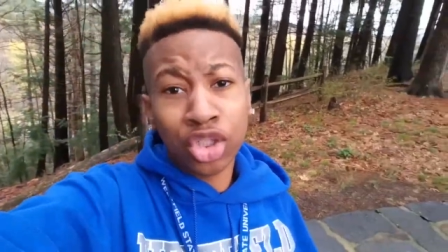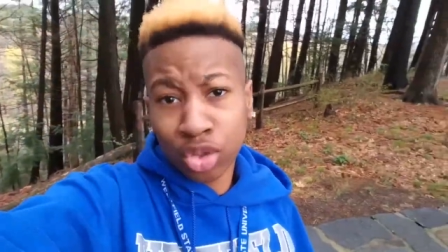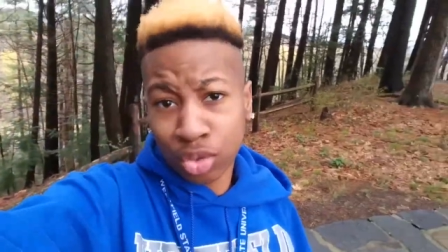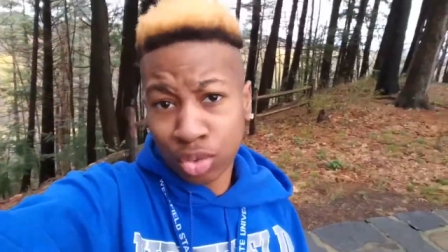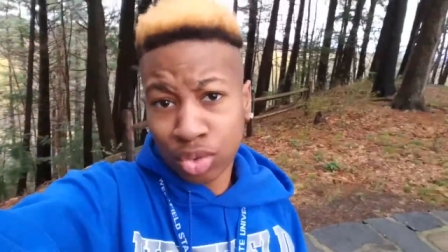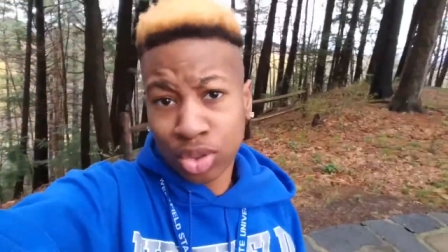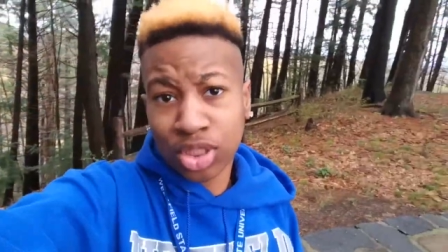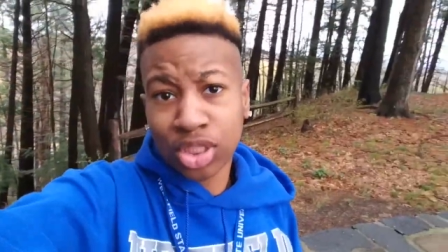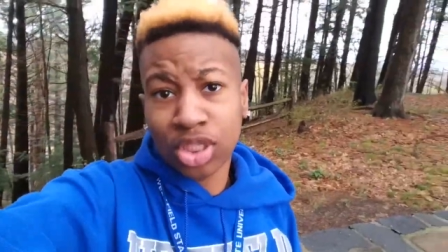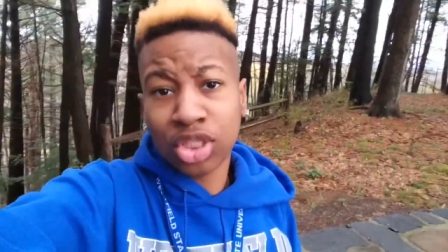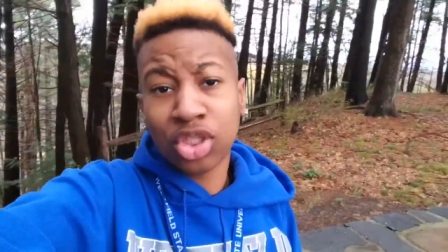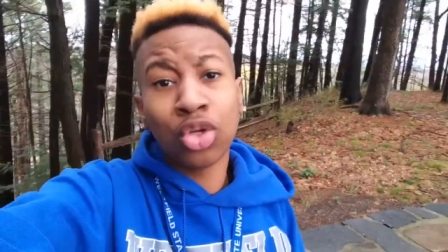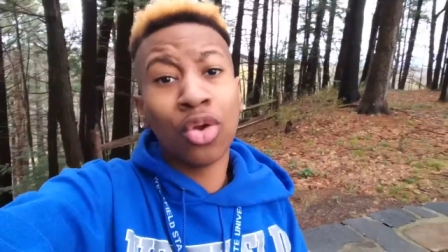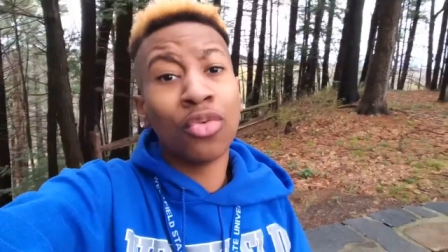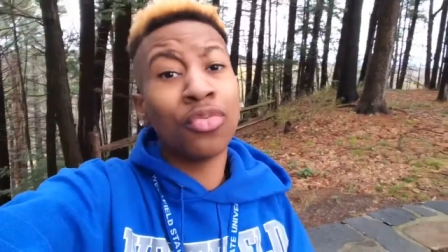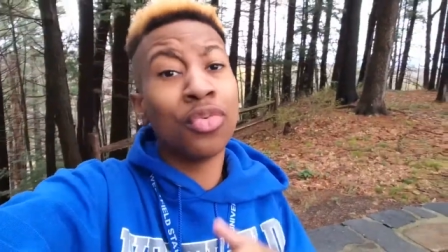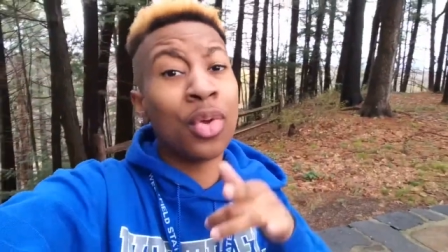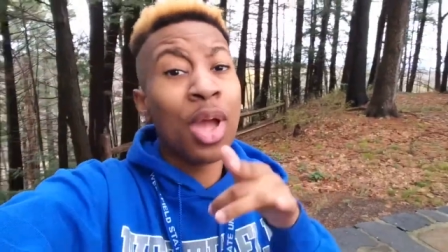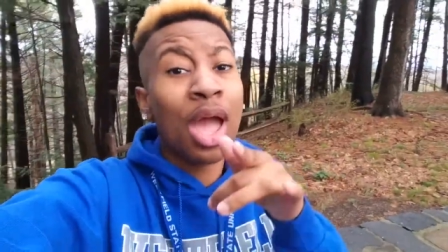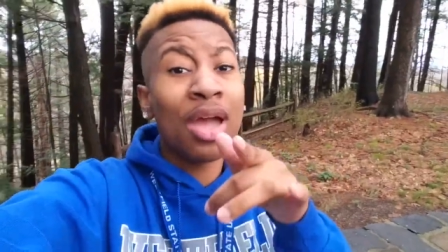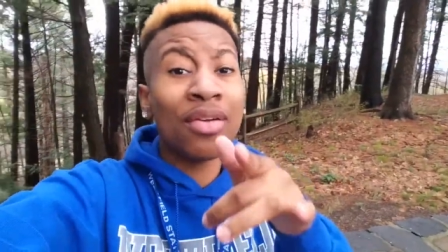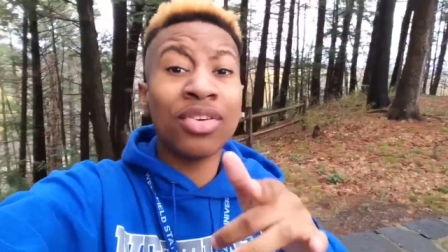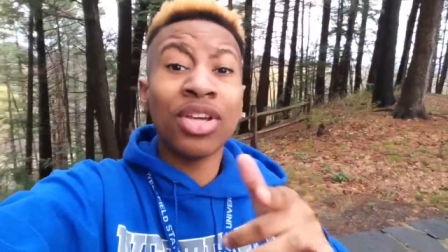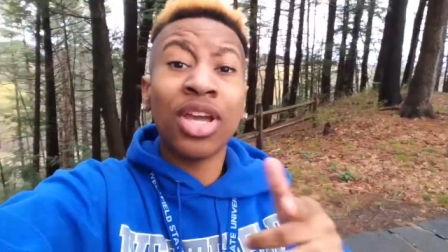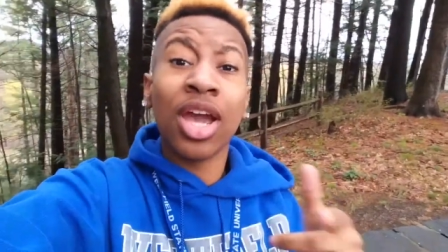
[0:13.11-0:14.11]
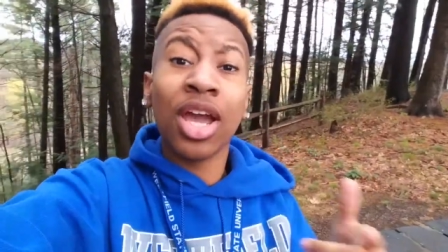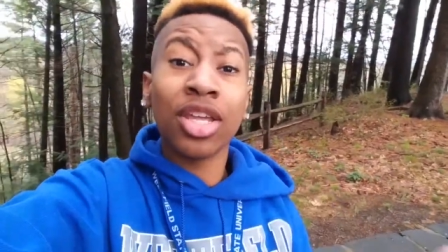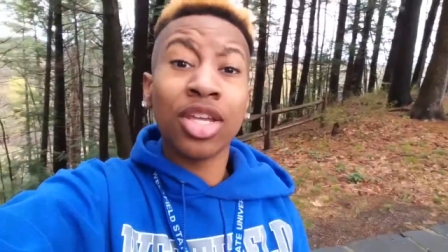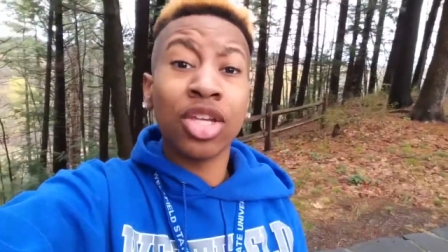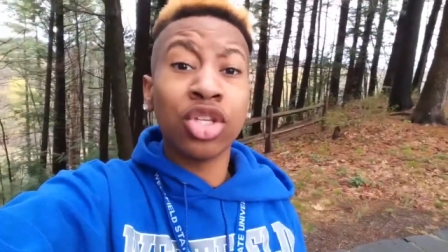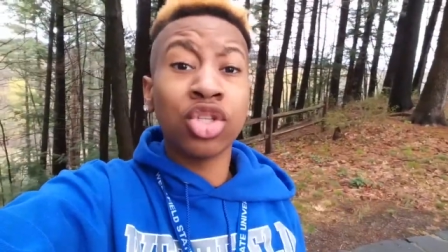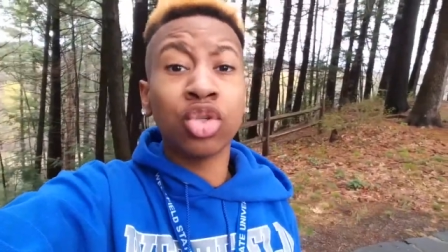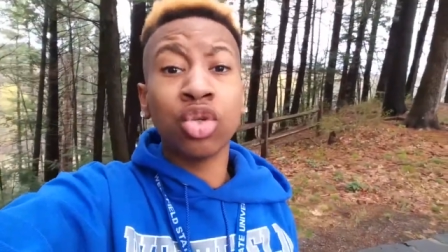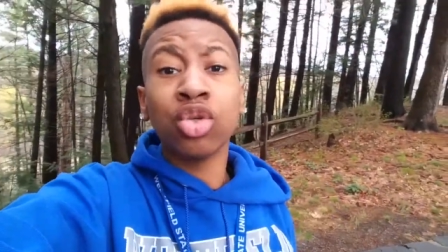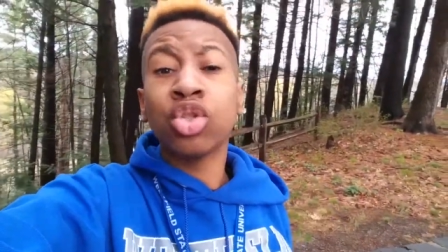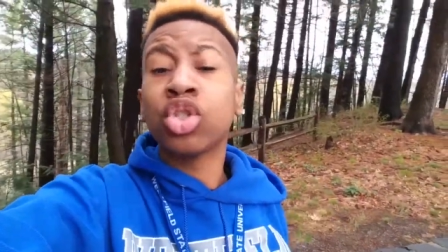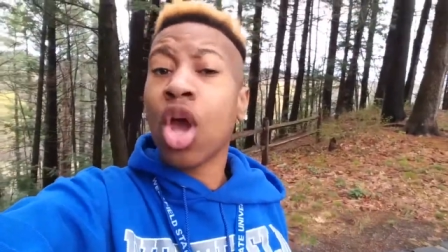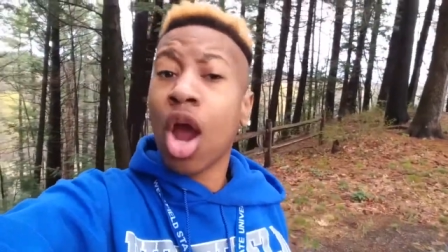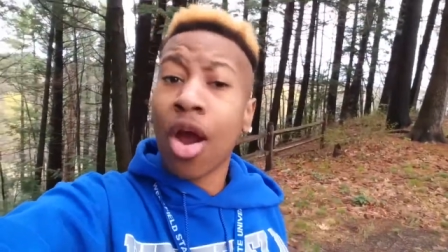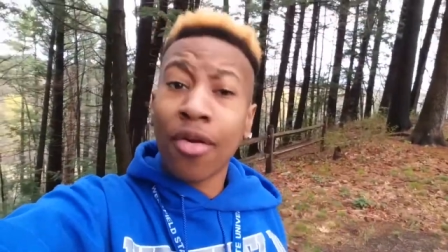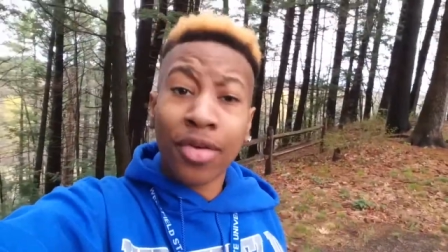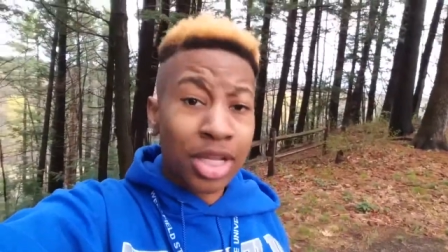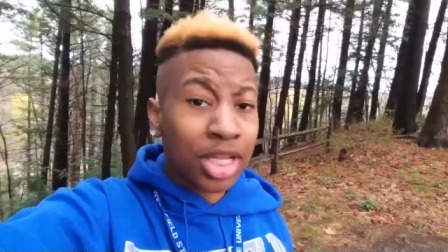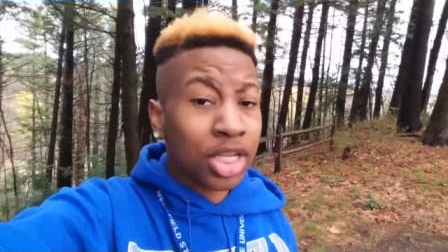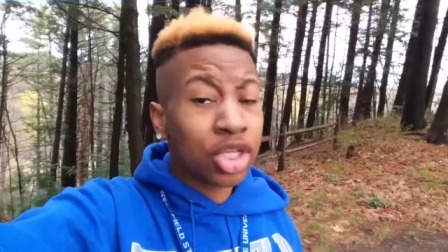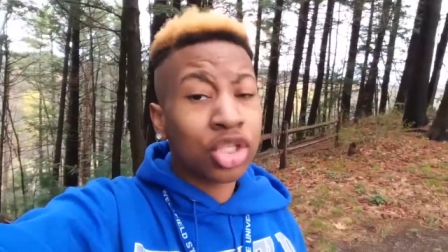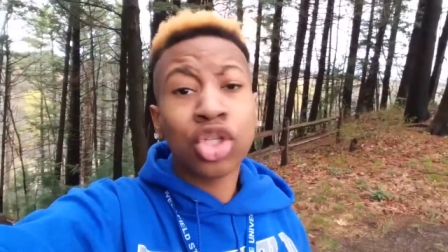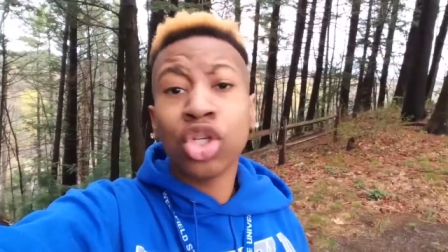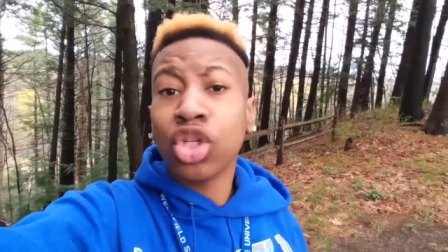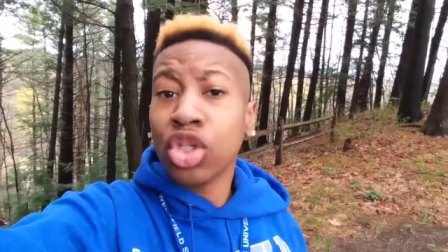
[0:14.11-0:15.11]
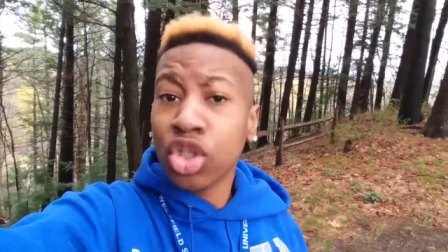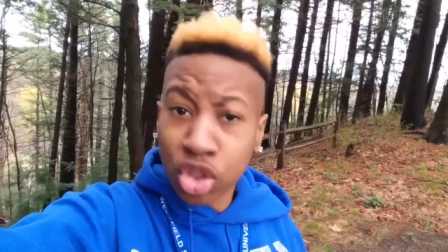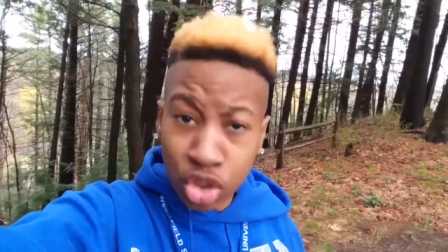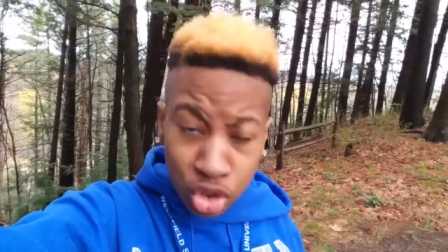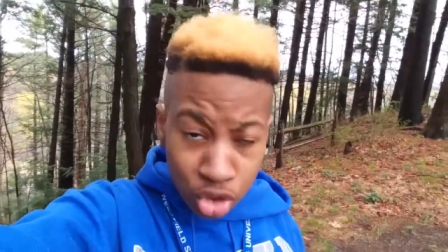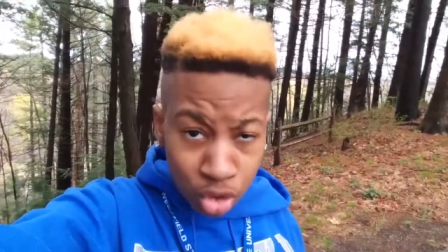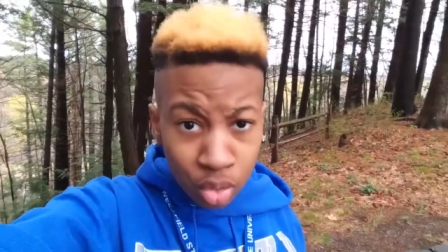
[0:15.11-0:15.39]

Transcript: juicy so if you haven't got your juice already get your